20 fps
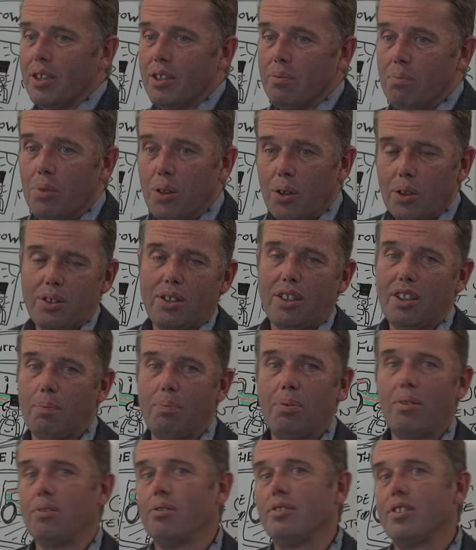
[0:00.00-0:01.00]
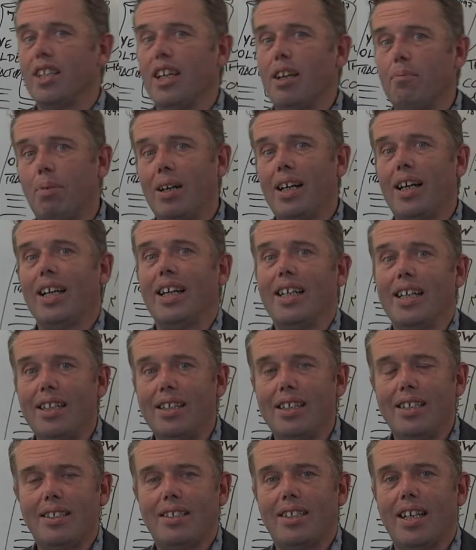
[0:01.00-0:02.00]
is most of the products they're buying
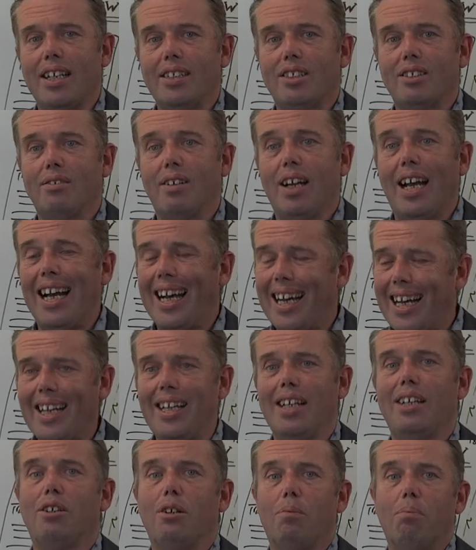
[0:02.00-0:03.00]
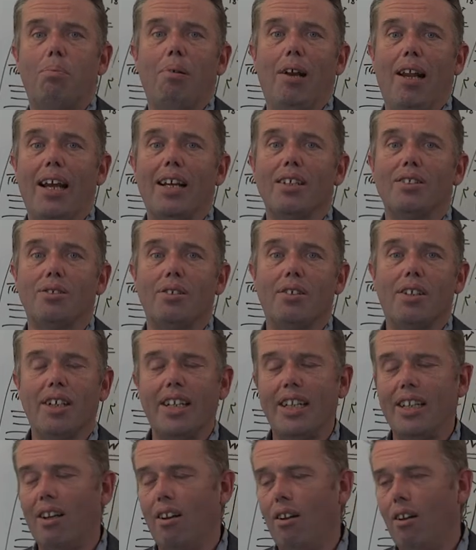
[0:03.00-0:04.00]
in this sector are highly complex, so they
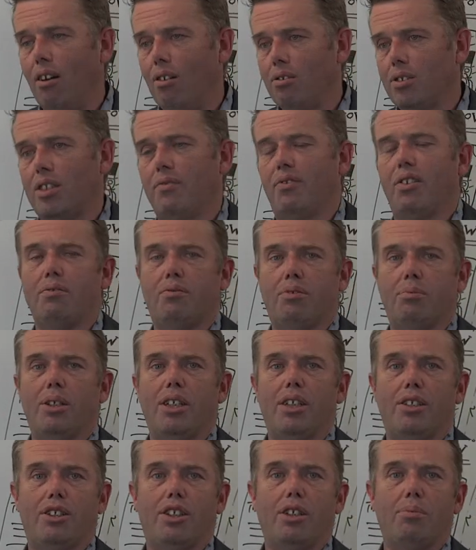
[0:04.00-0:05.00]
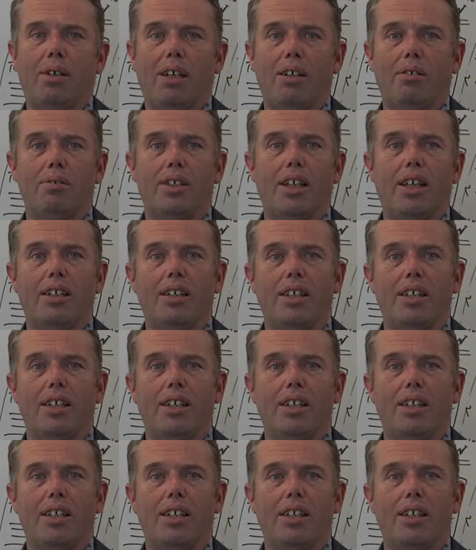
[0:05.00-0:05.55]
need lots of information about it.